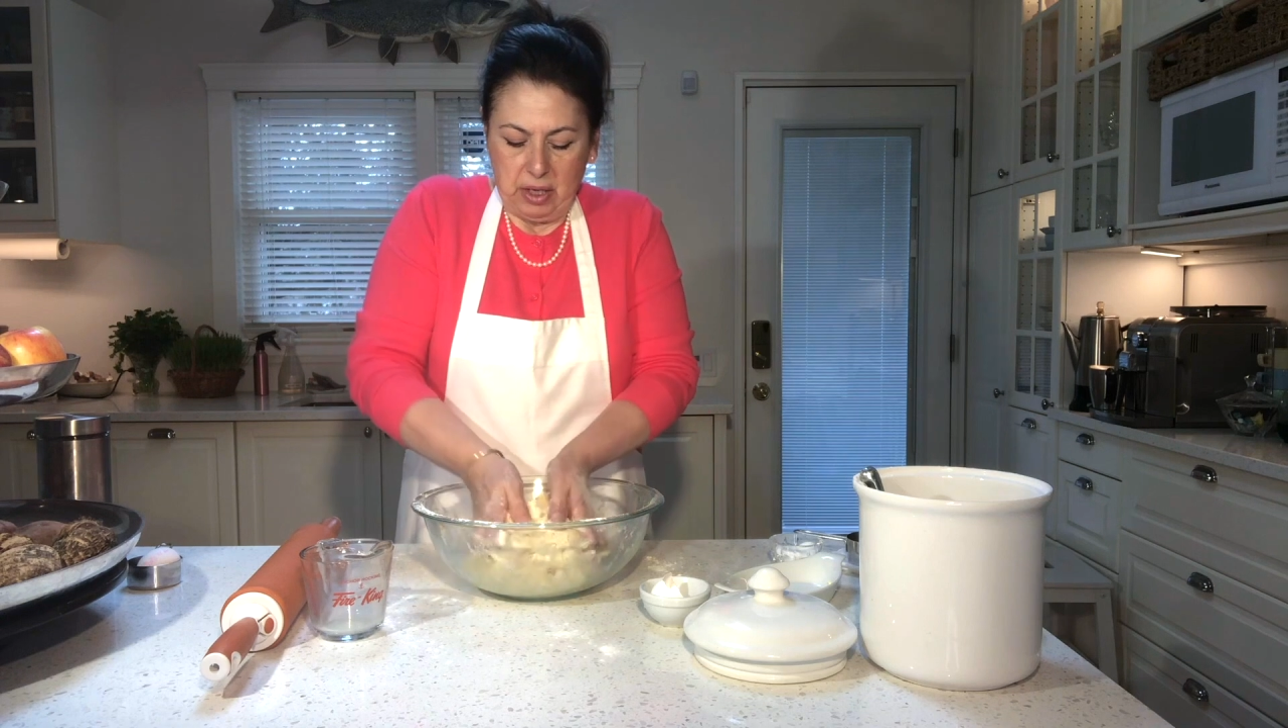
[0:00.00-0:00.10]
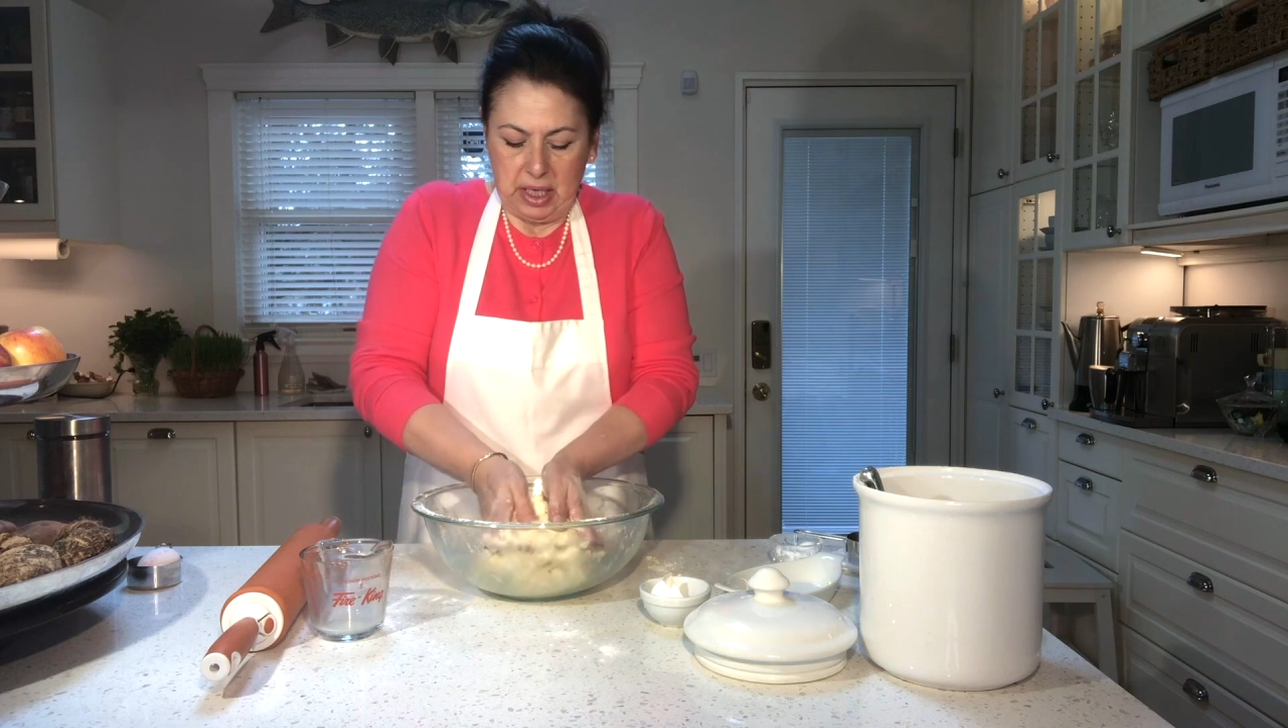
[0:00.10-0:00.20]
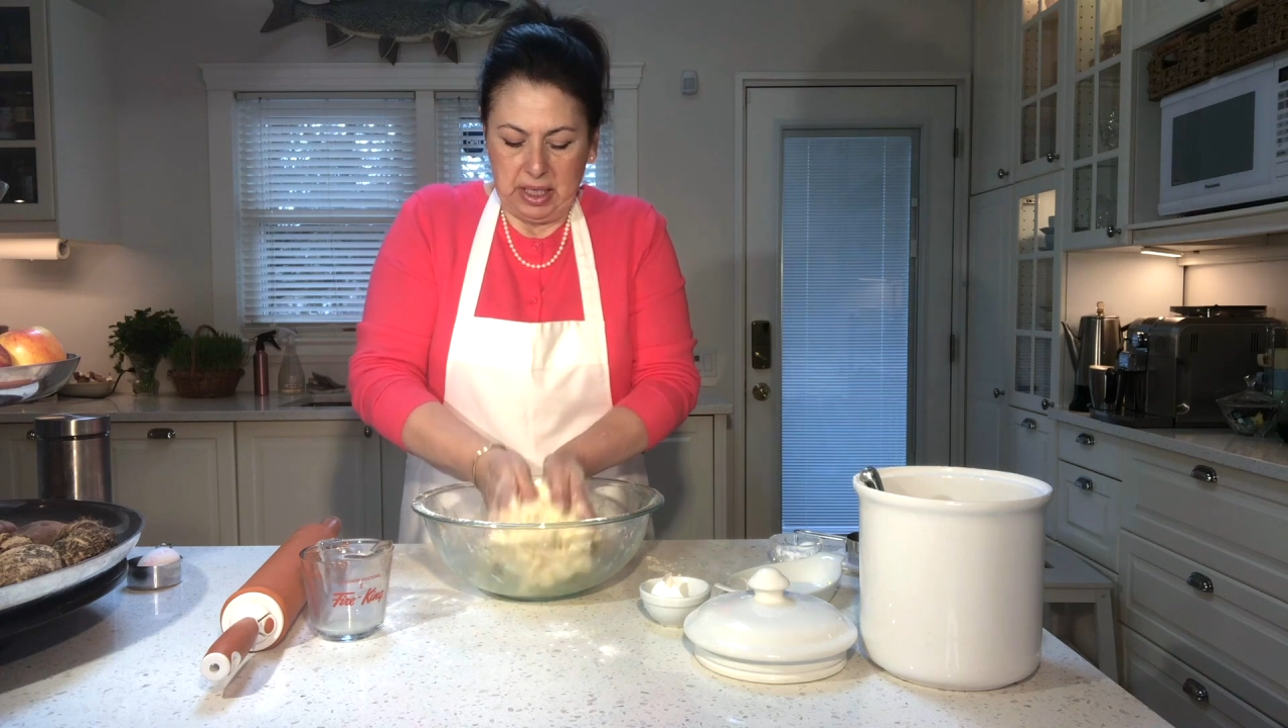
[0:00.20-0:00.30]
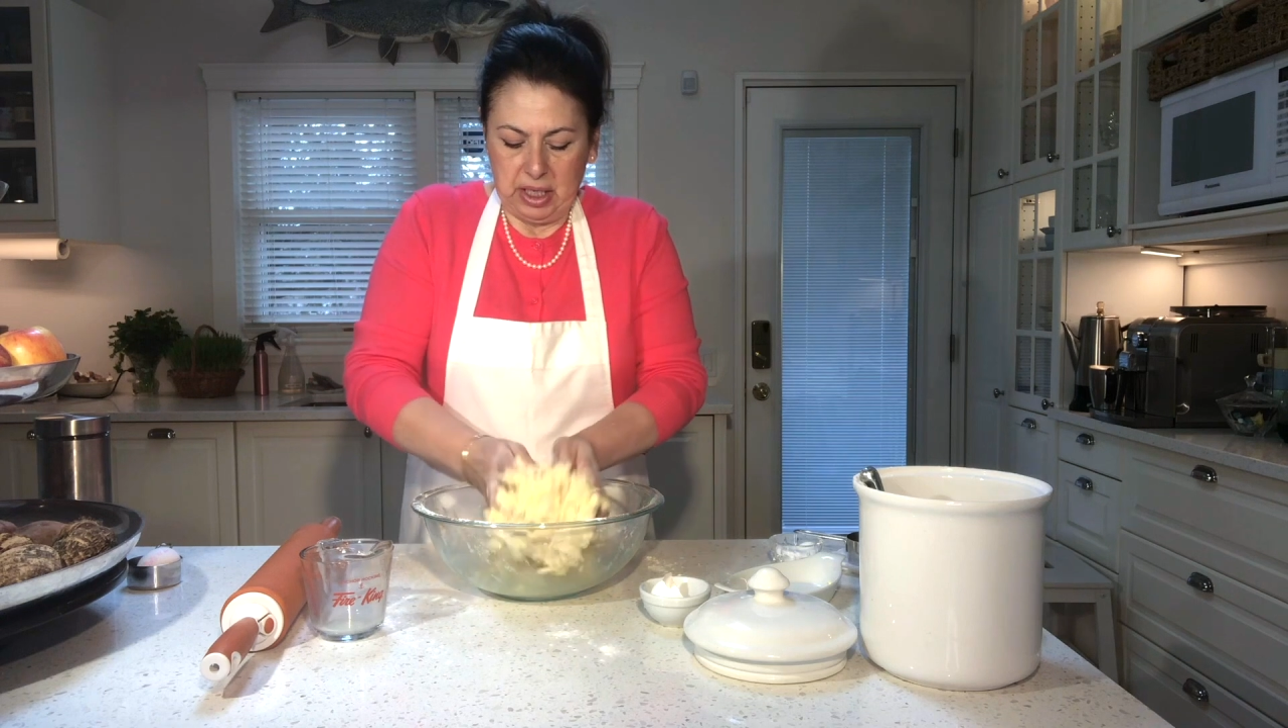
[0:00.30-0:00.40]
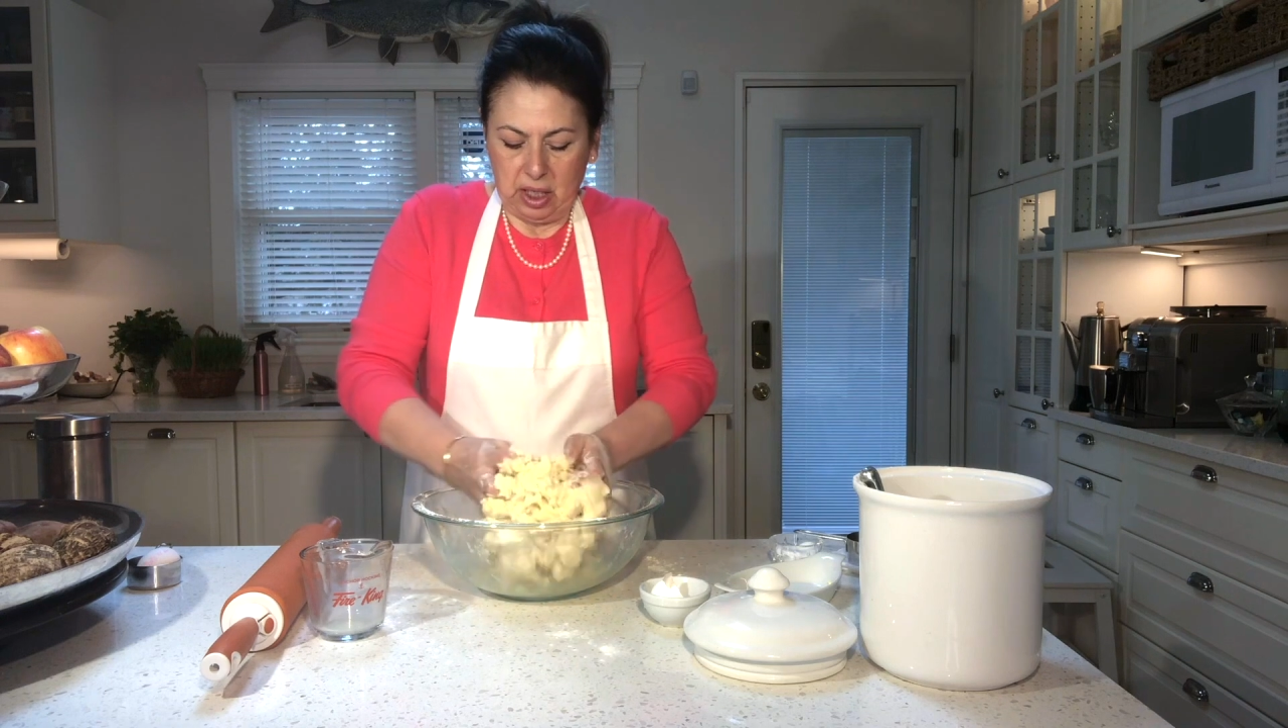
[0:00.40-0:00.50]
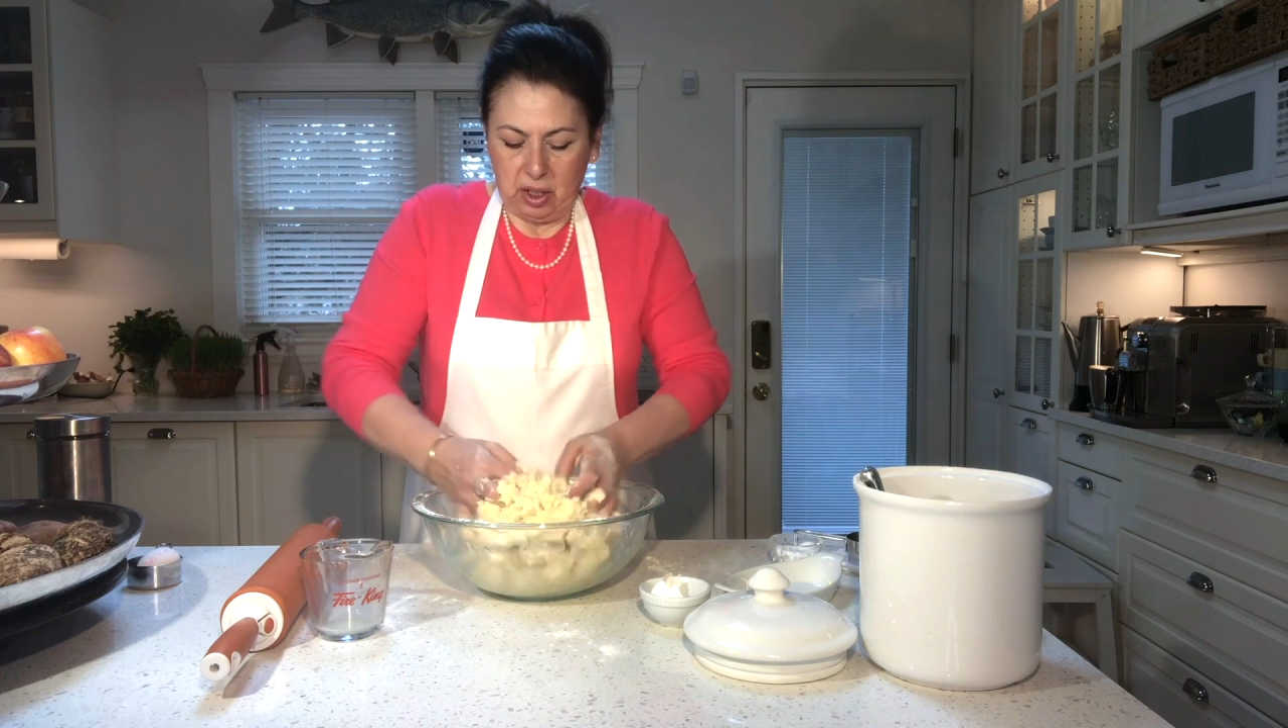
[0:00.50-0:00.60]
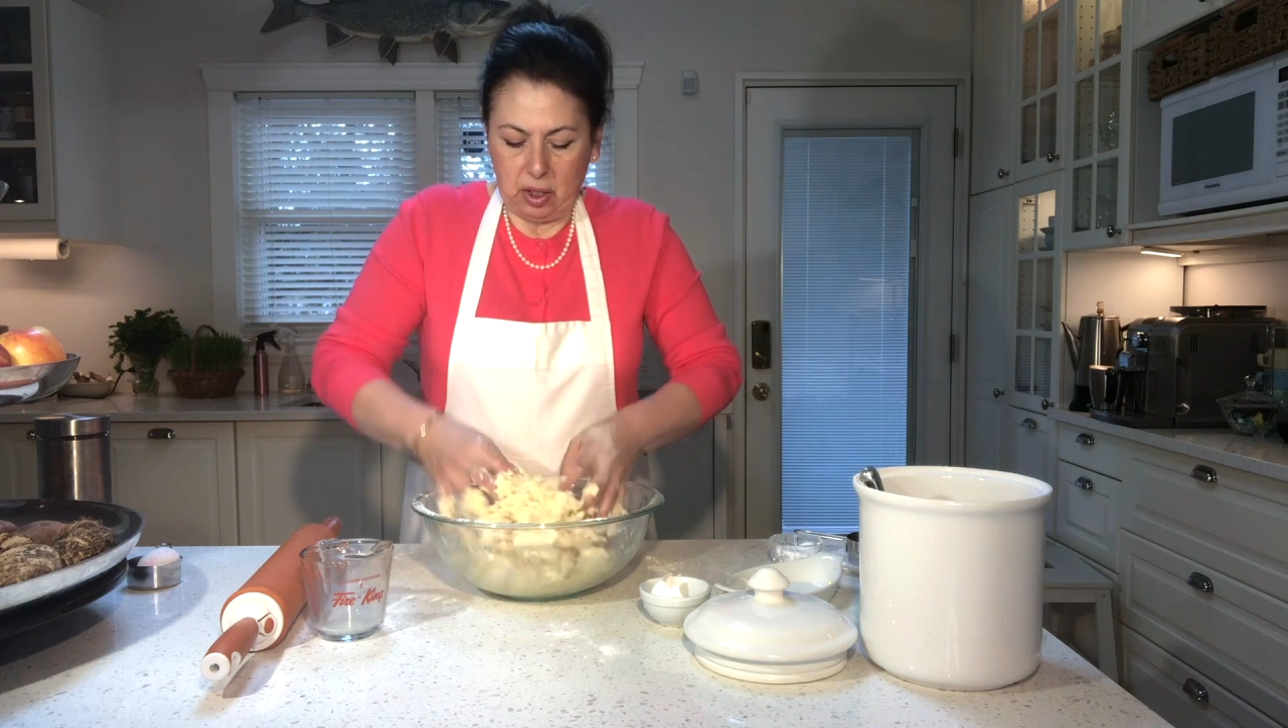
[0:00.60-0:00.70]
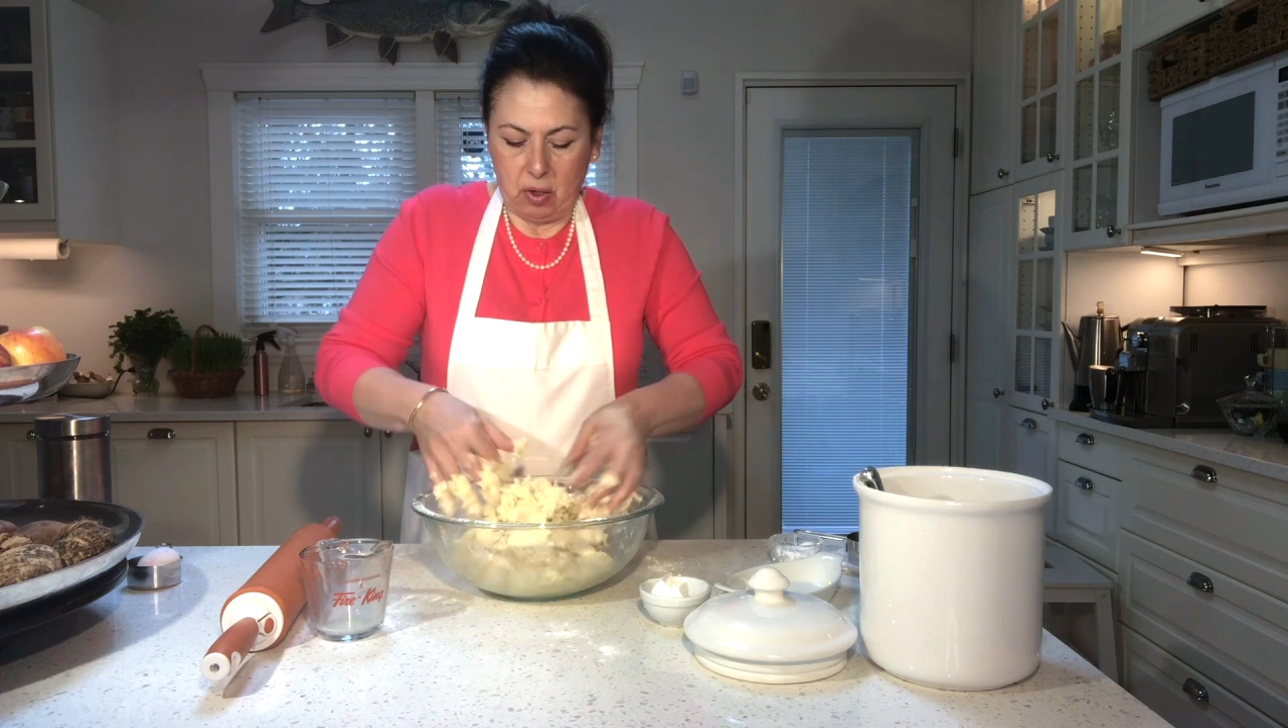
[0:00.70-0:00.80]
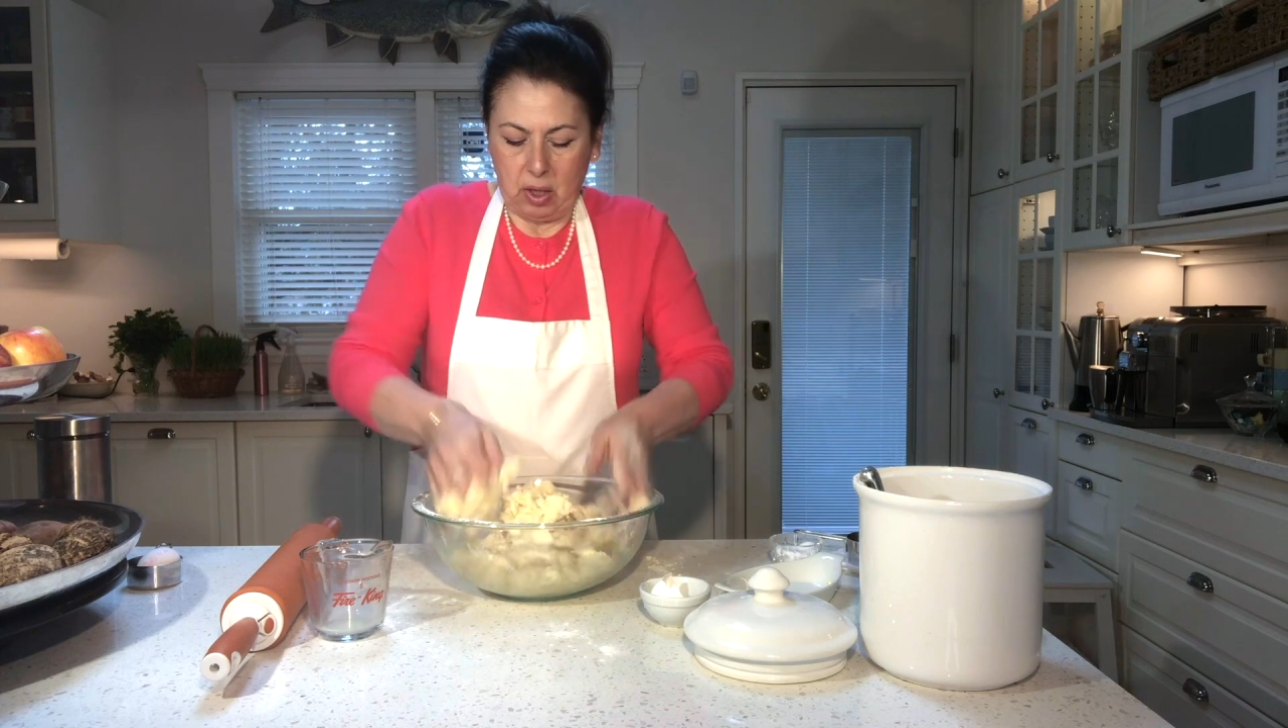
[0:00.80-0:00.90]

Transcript: until it all